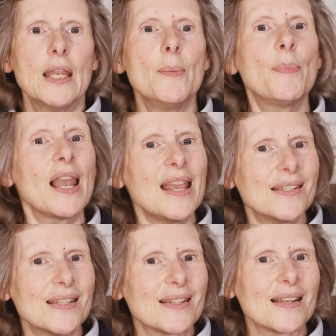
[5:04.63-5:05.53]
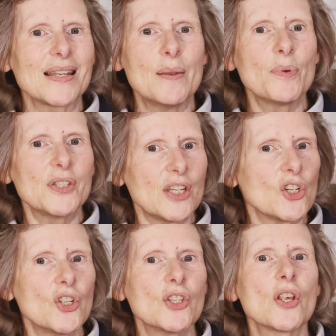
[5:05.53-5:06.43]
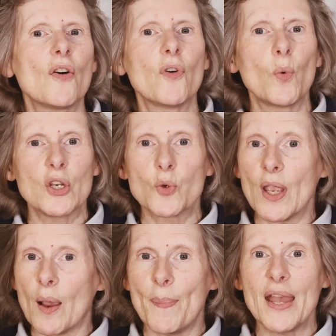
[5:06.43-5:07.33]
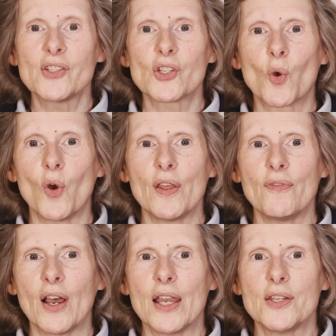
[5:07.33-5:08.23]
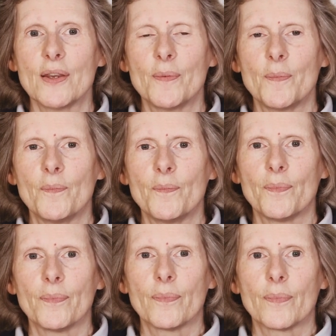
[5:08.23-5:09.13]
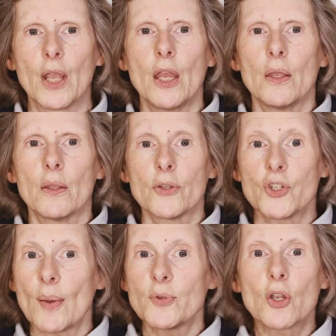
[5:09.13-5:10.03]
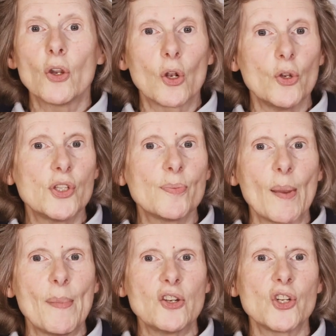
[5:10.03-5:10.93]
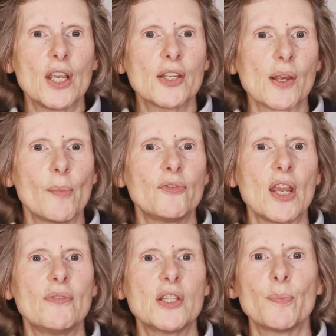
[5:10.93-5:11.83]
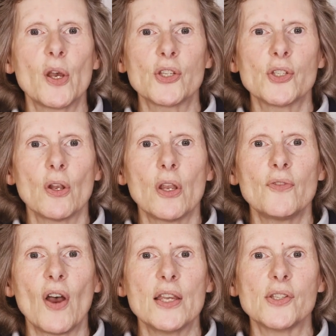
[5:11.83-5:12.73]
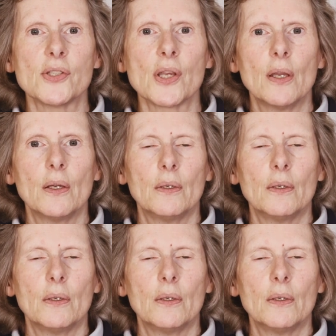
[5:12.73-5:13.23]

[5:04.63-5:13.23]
He places us in positions for which we are best qualified. The chapter concludes by mentioning some of David's personal advisers.